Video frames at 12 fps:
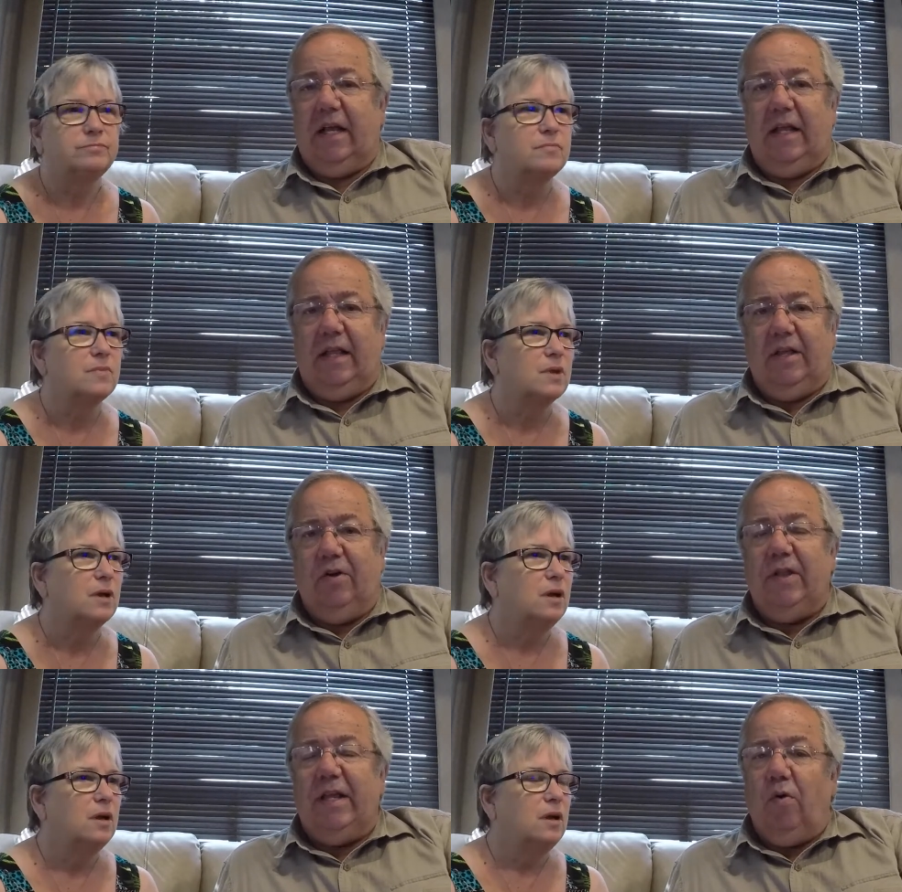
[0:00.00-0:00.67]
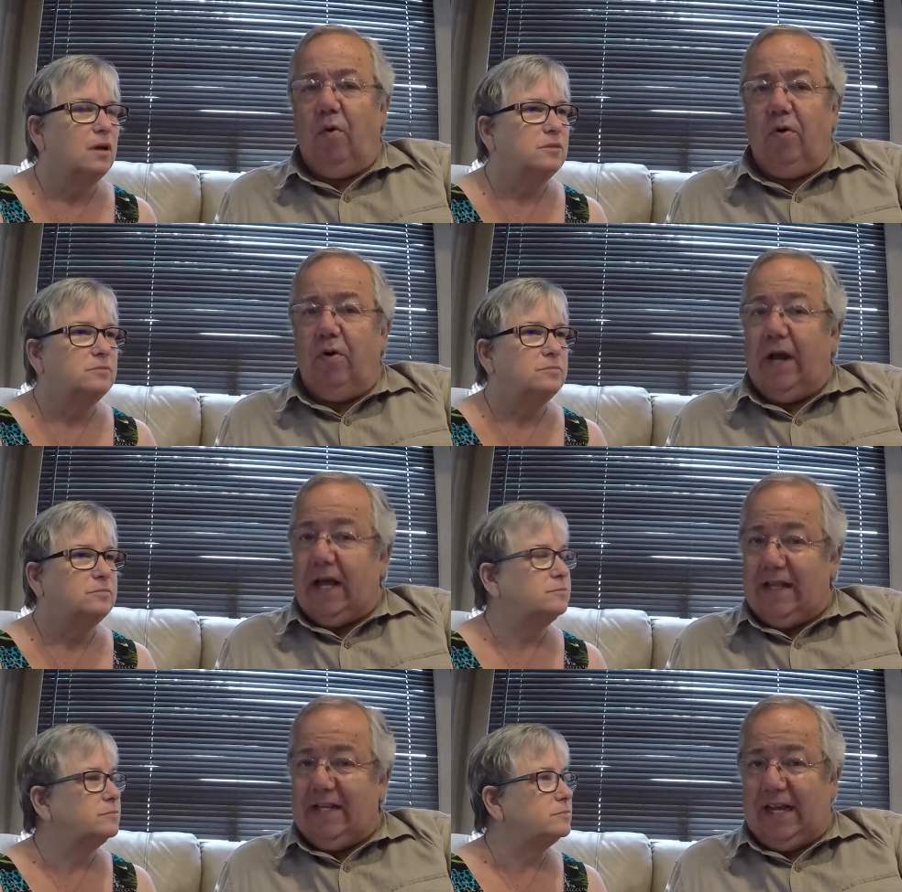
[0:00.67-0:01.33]
Speaker 1: They're in the order
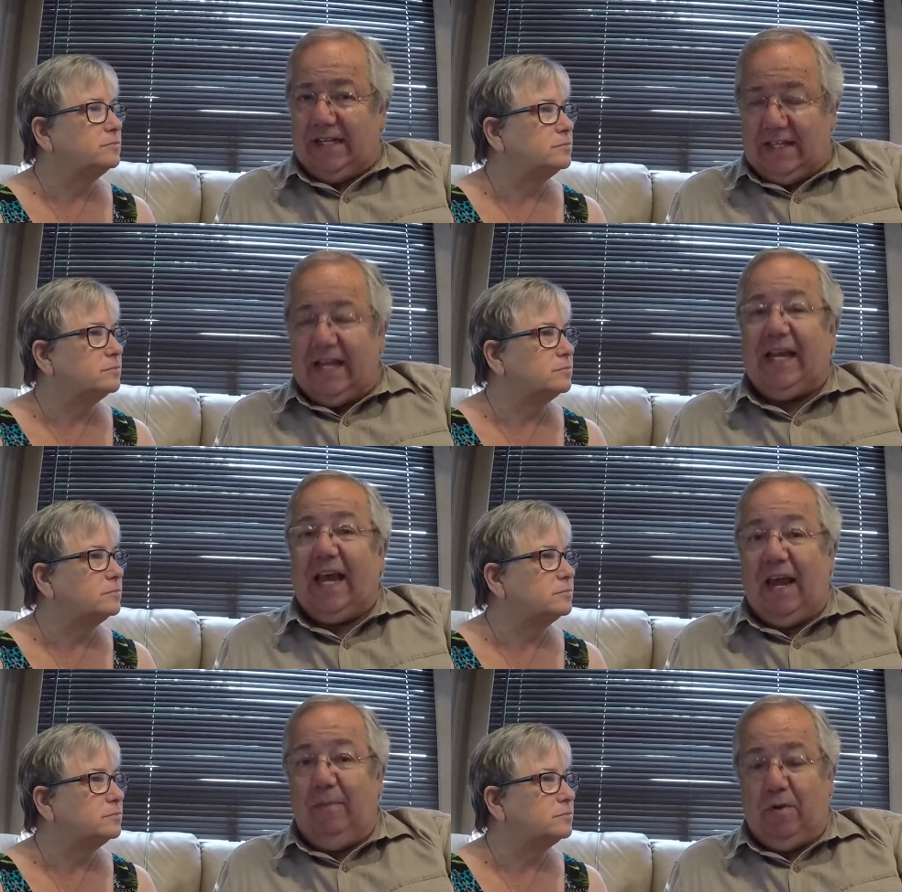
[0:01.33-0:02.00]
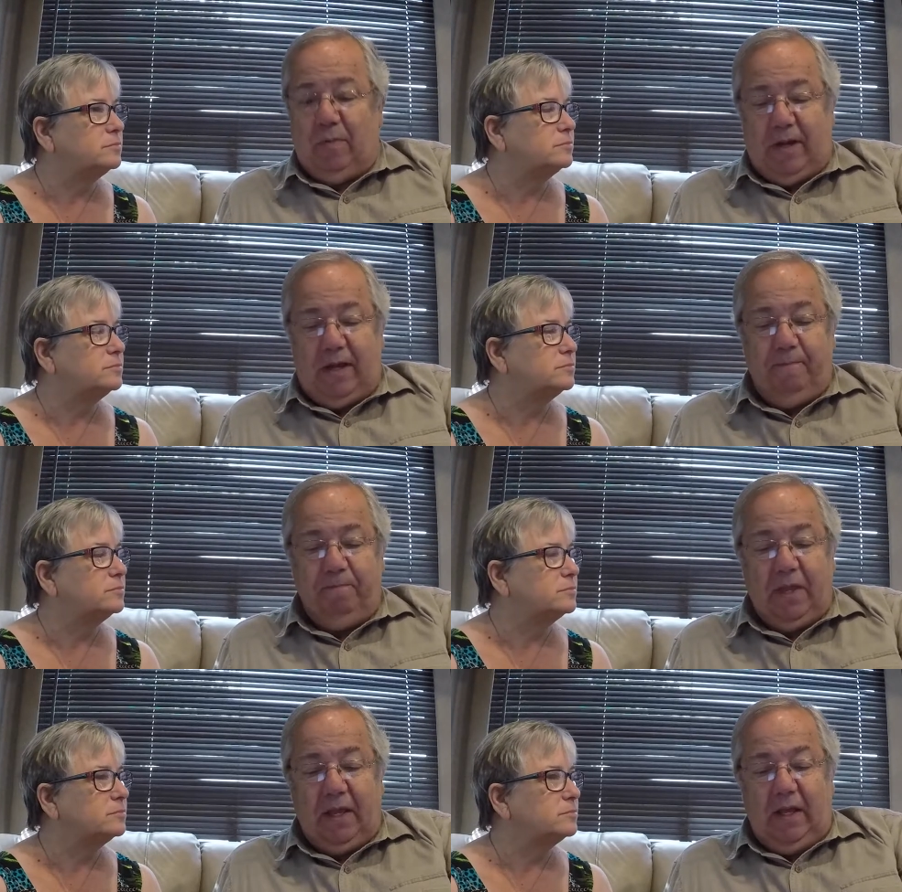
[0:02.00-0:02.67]
as, as they came to me,
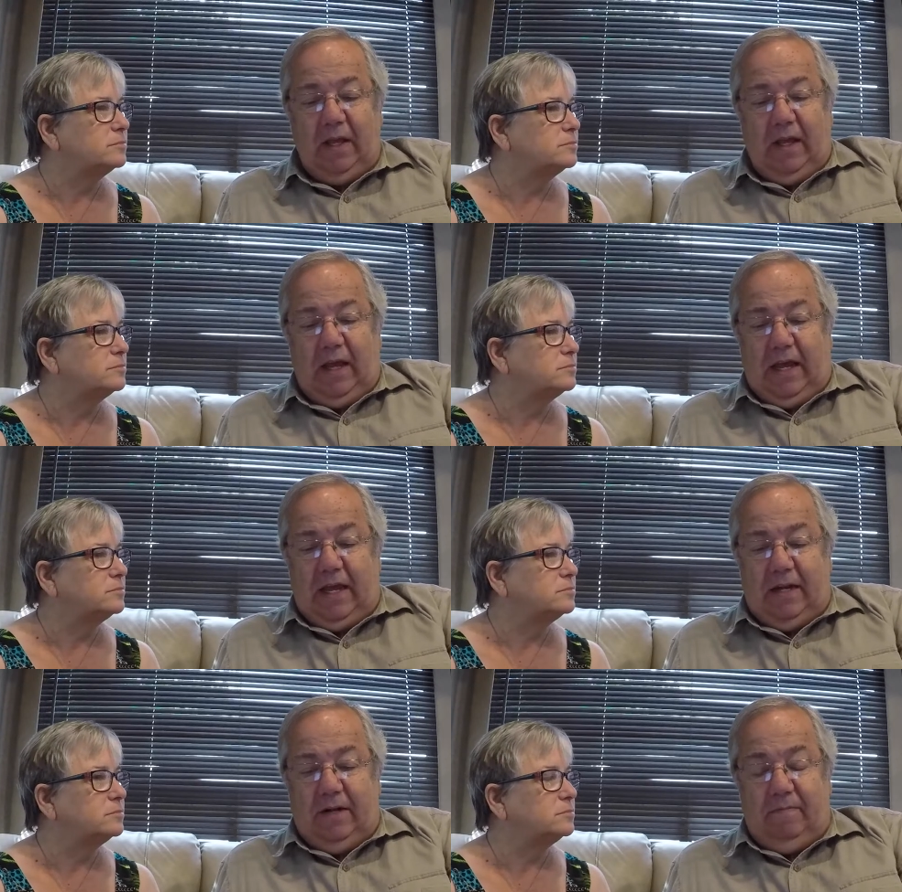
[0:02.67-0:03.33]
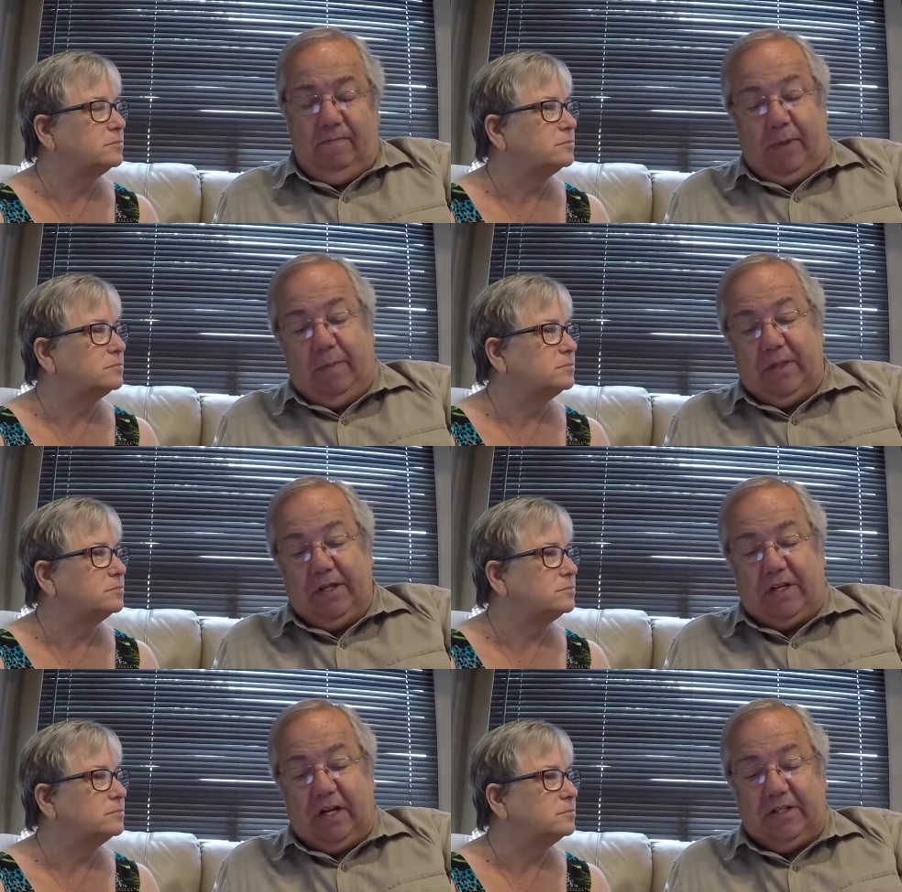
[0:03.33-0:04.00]
and maybe
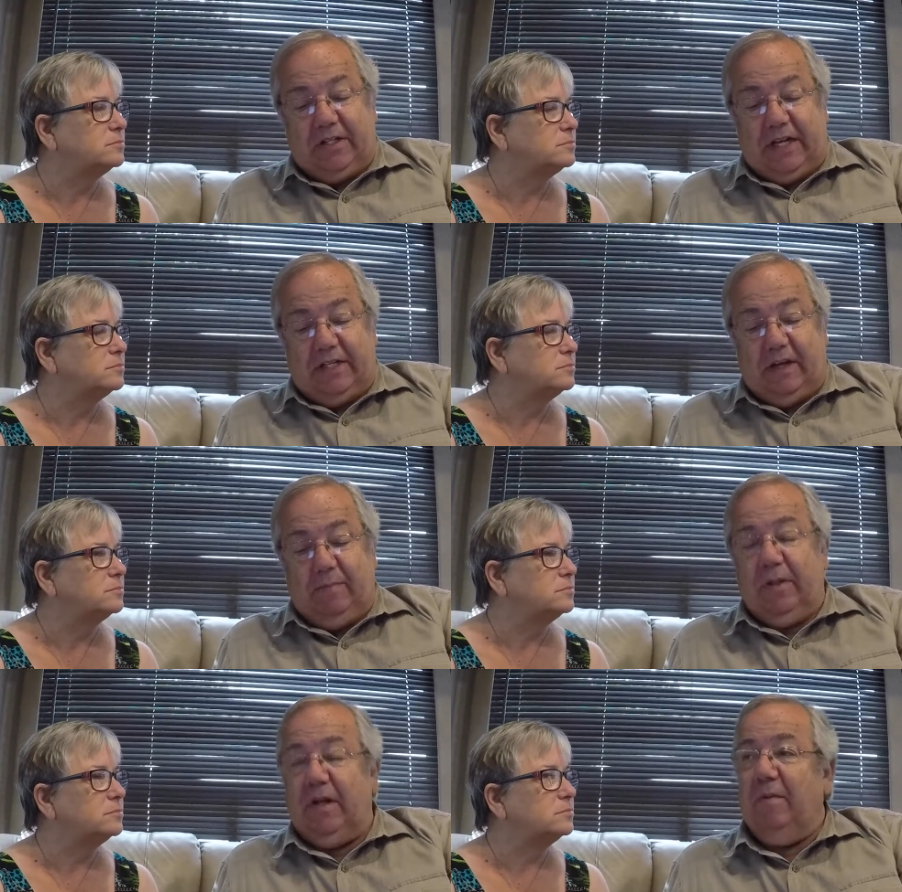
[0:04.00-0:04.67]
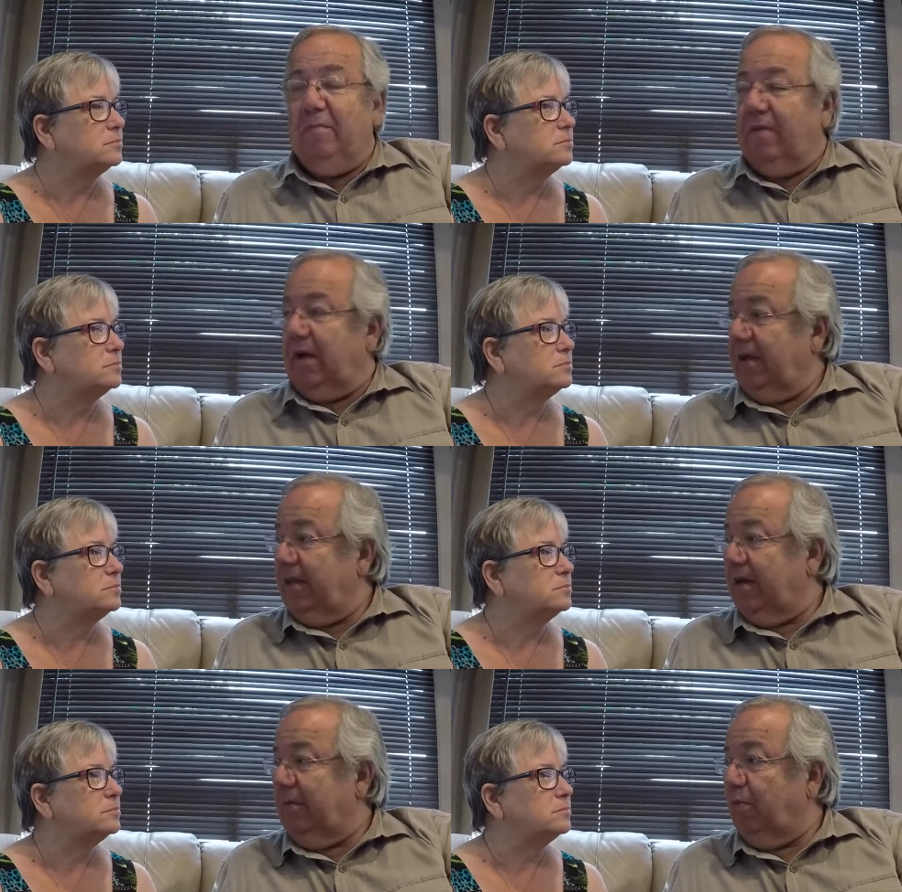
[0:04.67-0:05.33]
this does say something. The number uh,
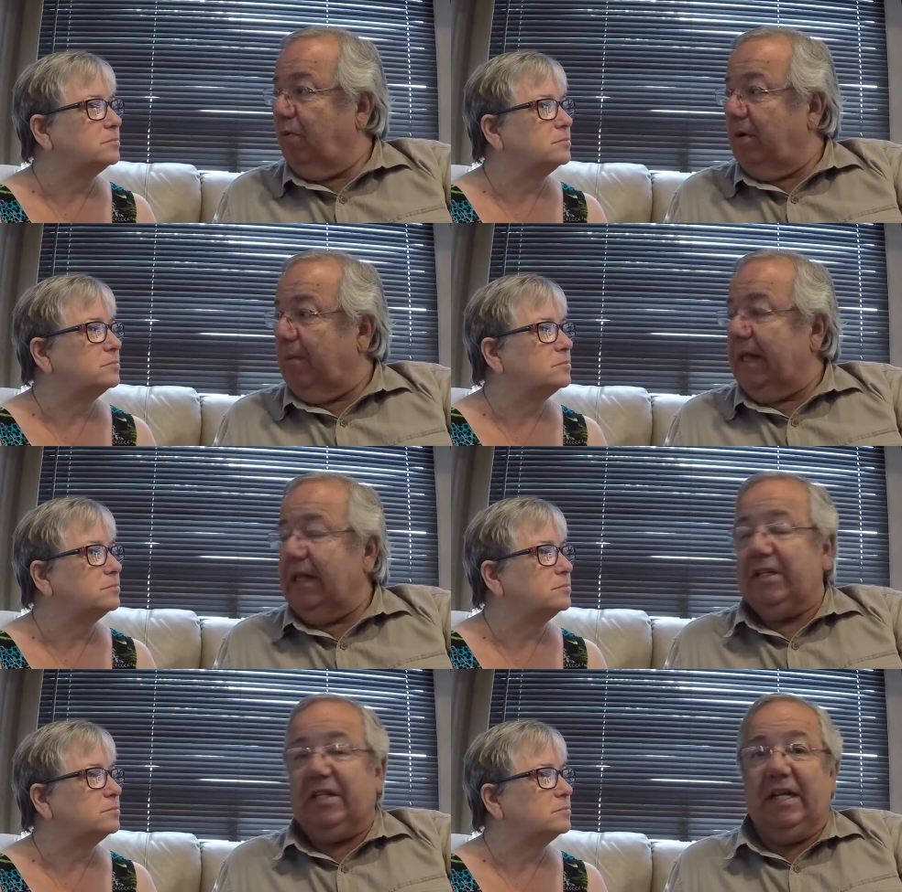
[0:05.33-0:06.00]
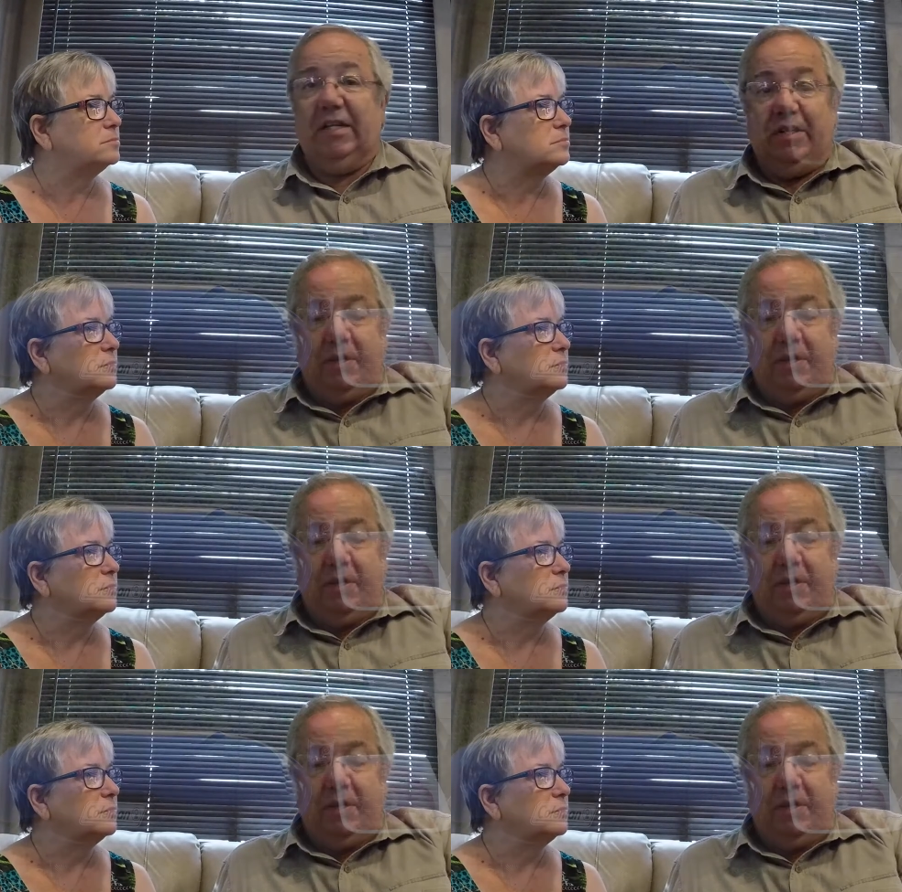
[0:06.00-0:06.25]
the number one on my list is